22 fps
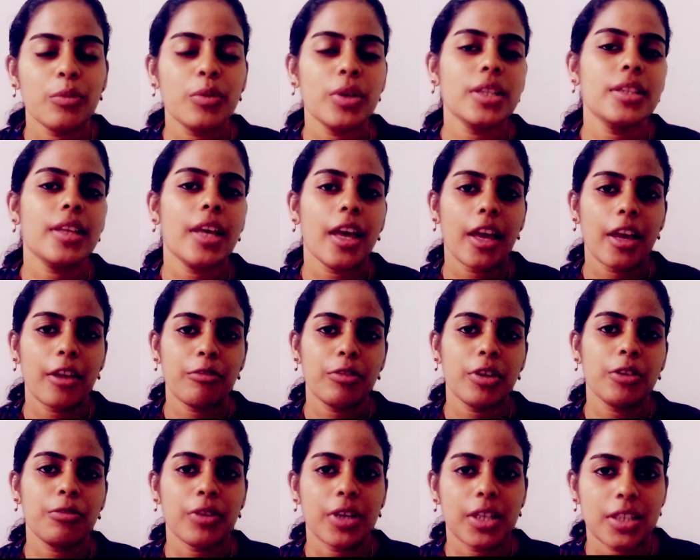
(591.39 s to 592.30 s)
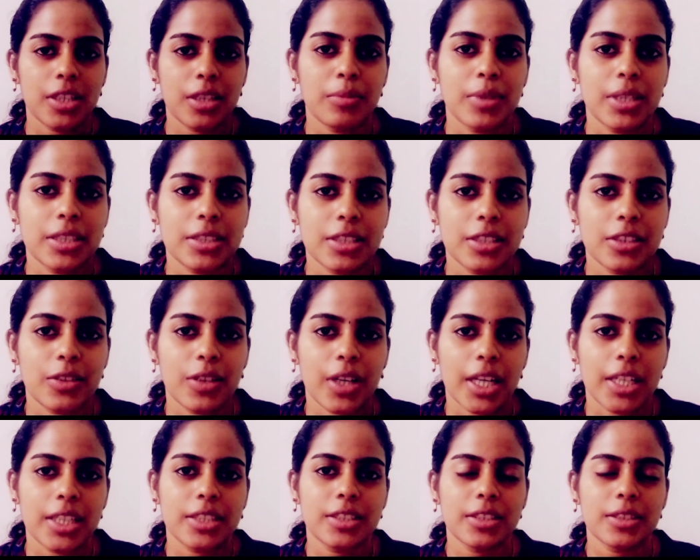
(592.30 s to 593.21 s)
with every fundamental
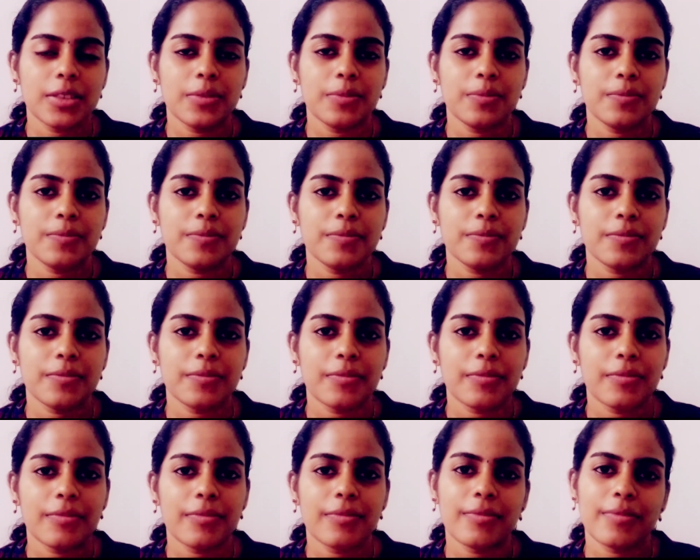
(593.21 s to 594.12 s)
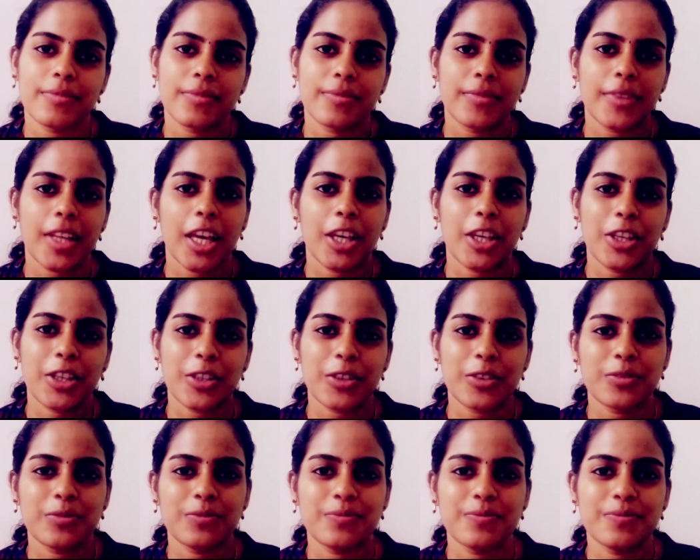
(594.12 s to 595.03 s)
right. Thank
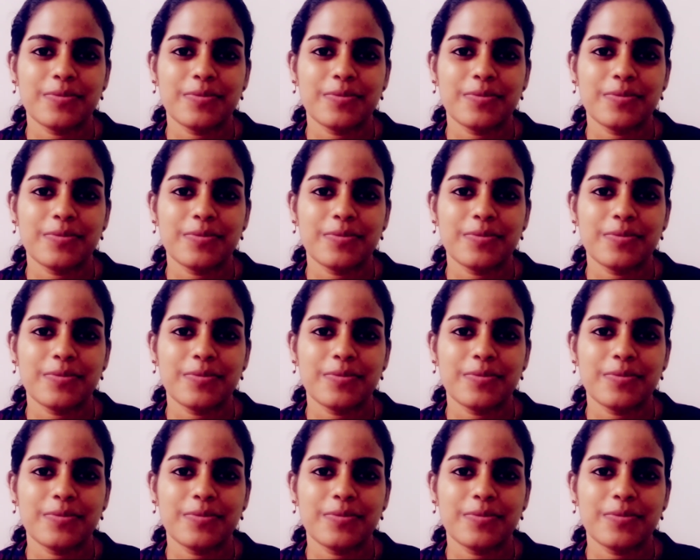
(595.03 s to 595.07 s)
you.